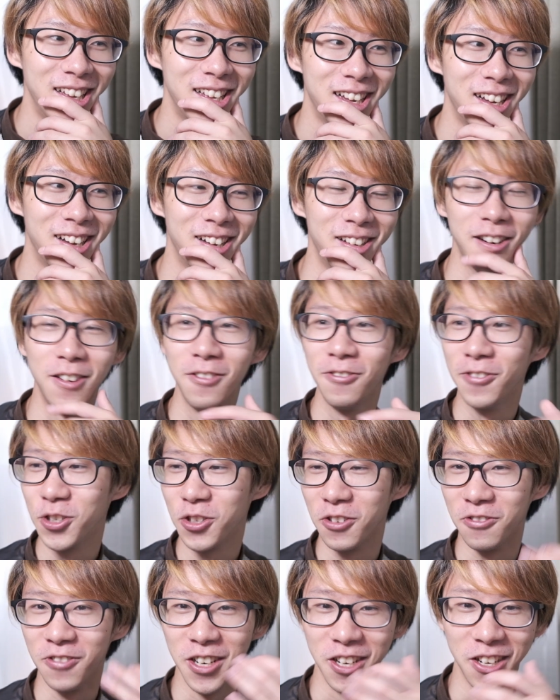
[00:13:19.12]
on an
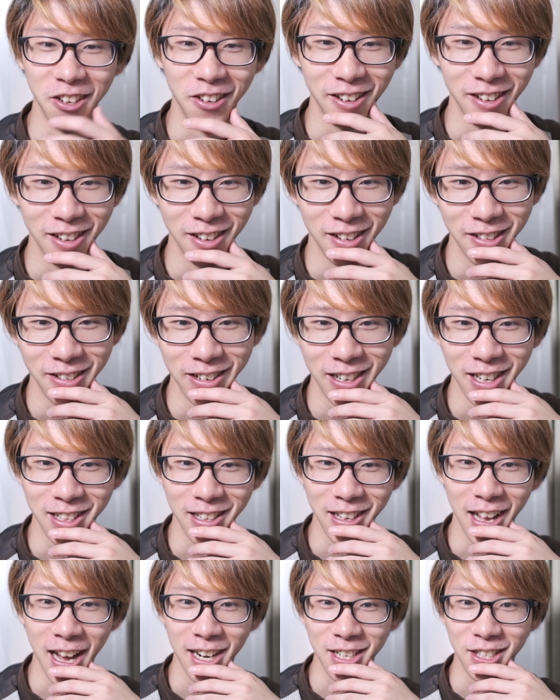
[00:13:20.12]
official video when
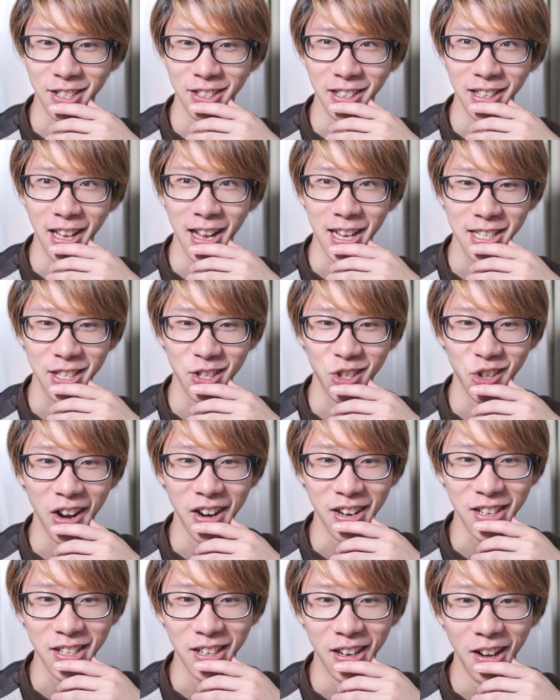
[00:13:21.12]
I actually last
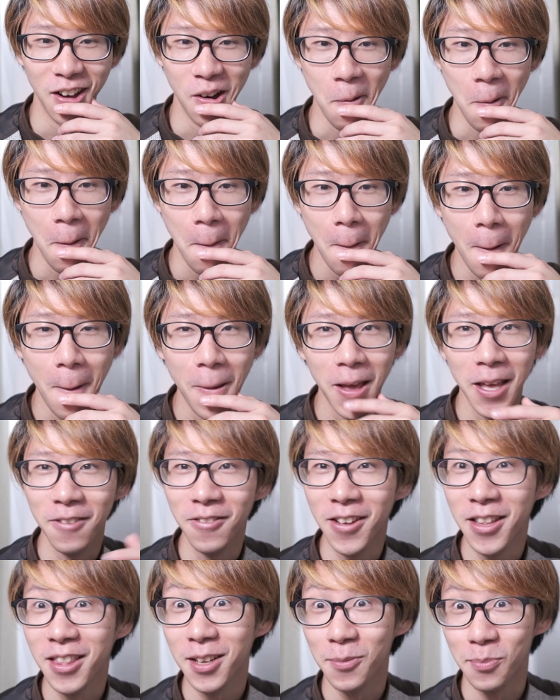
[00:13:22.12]
checked. So
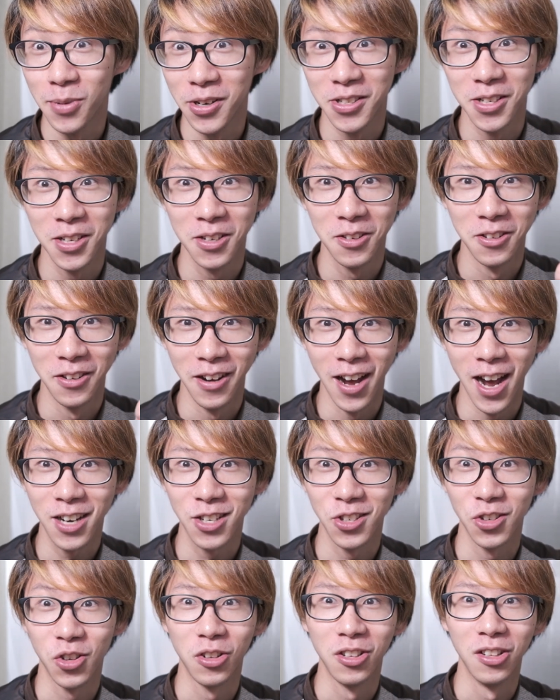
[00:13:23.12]
even the person who
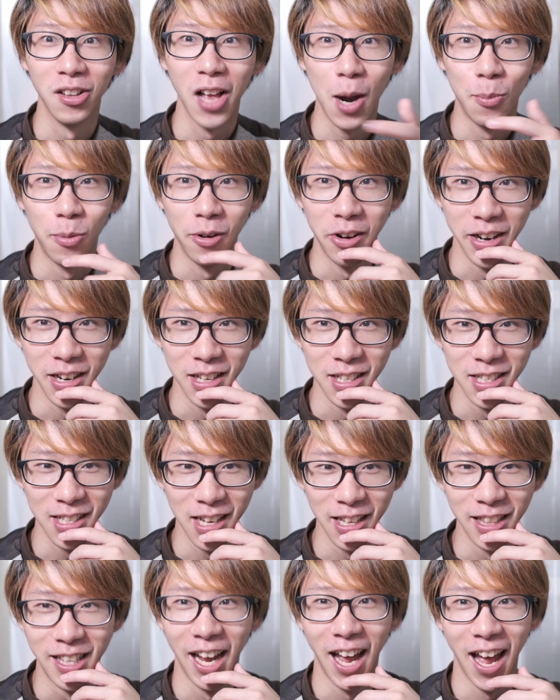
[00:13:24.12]
actually collaborated
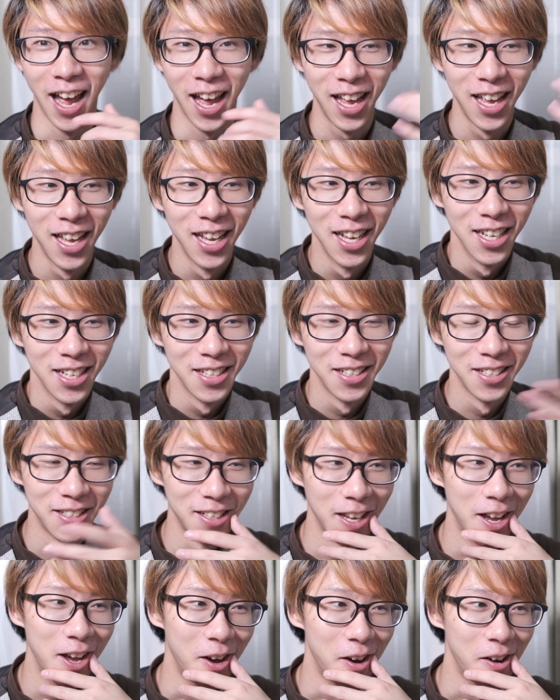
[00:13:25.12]
said that.
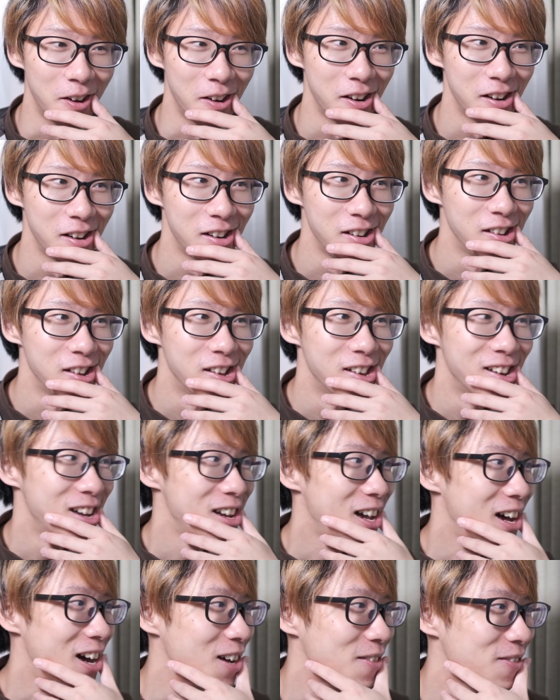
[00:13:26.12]
So
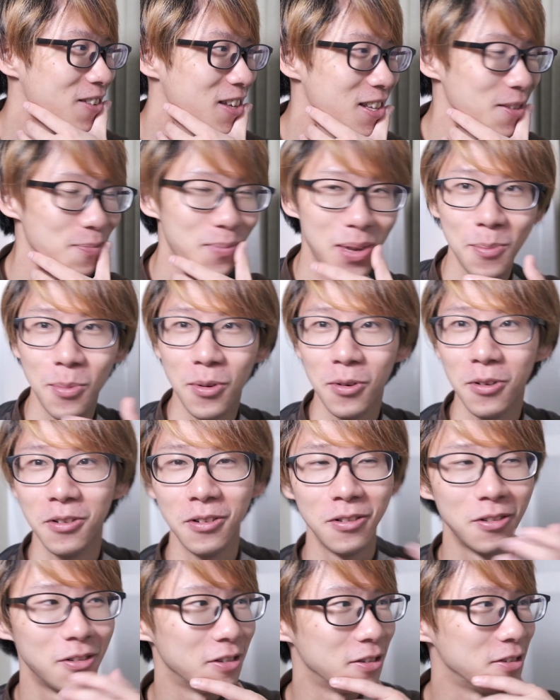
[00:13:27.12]
I mean,
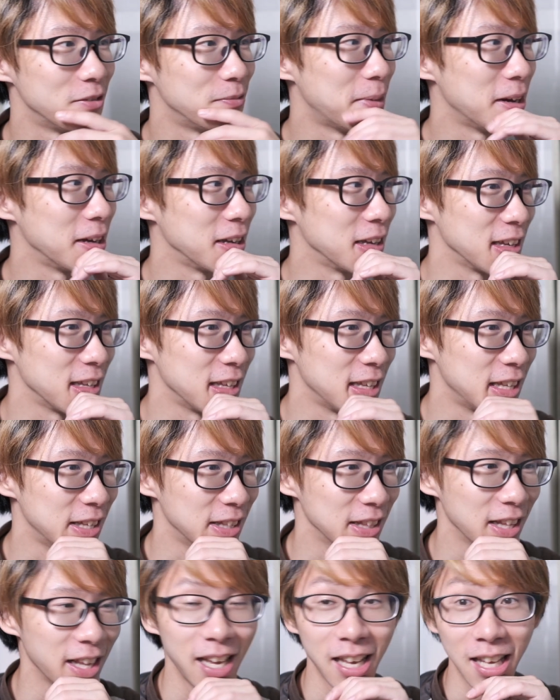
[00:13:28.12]
people might
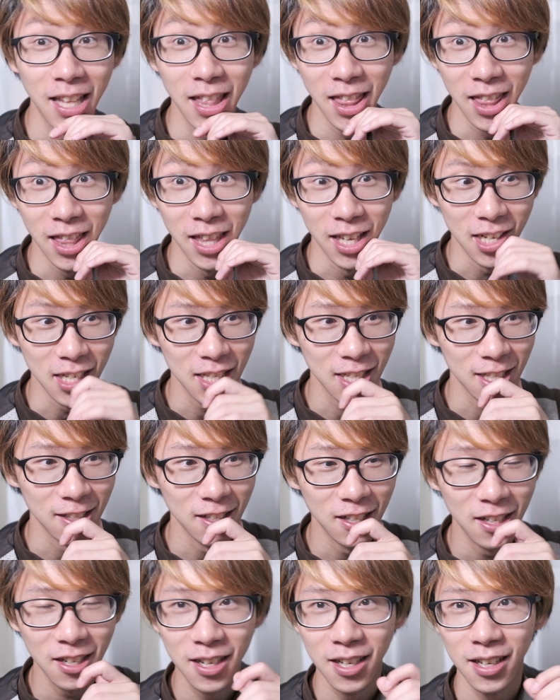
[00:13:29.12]
like this
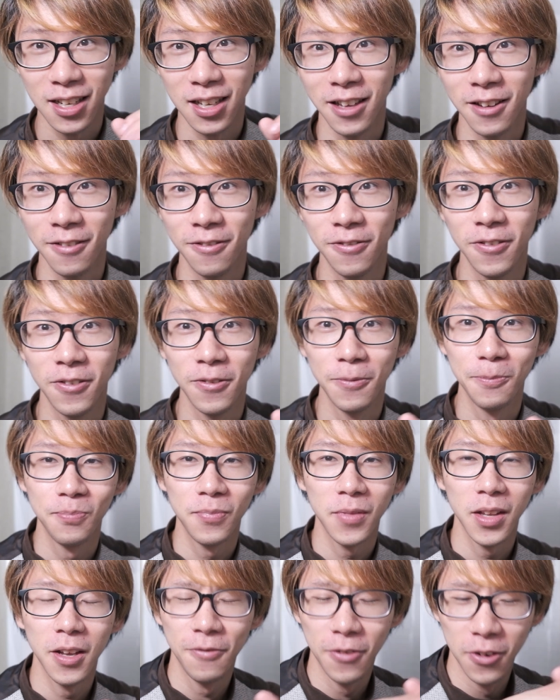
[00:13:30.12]
look if
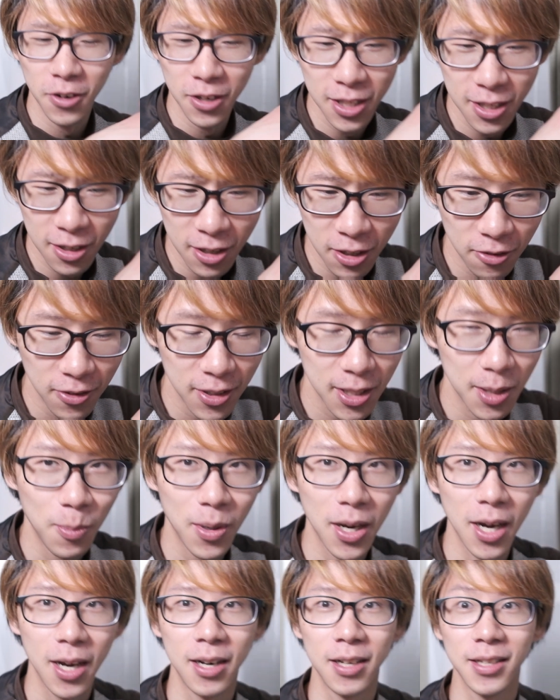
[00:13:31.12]
you're doing some
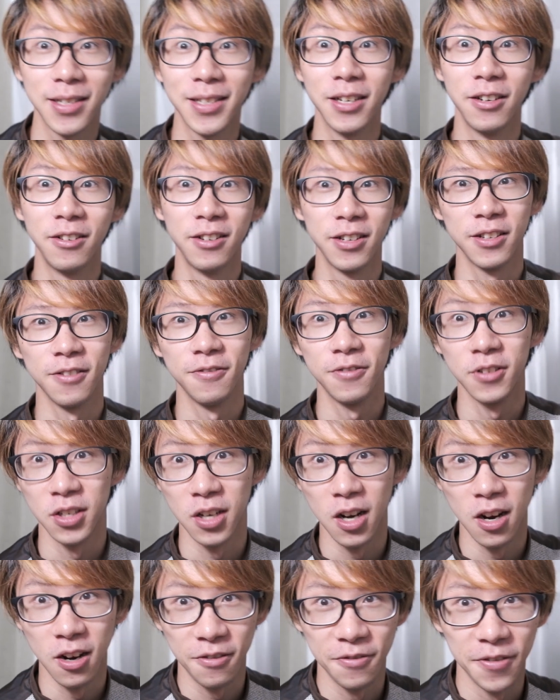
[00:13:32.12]
kind of series of
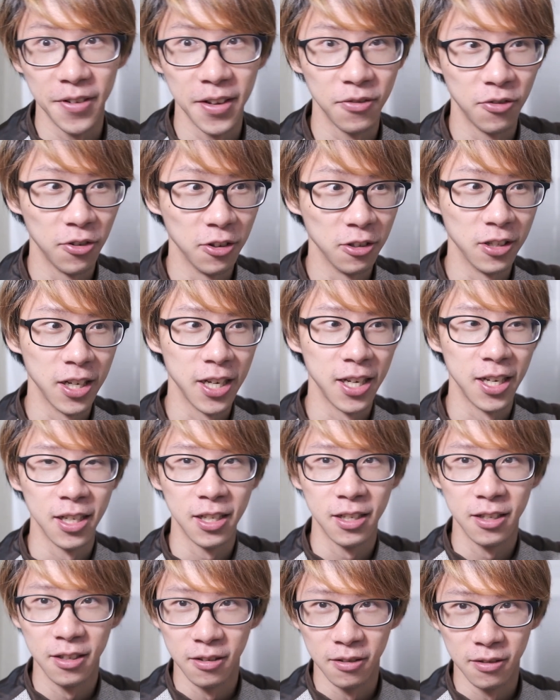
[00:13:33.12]
photography
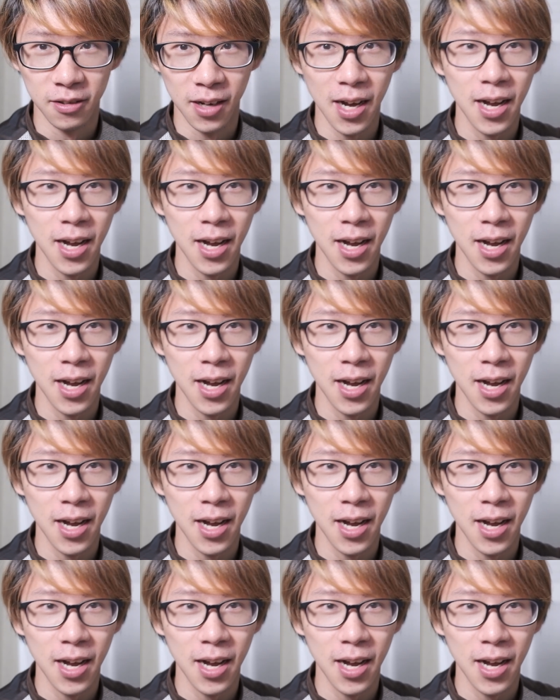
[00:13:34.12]
related to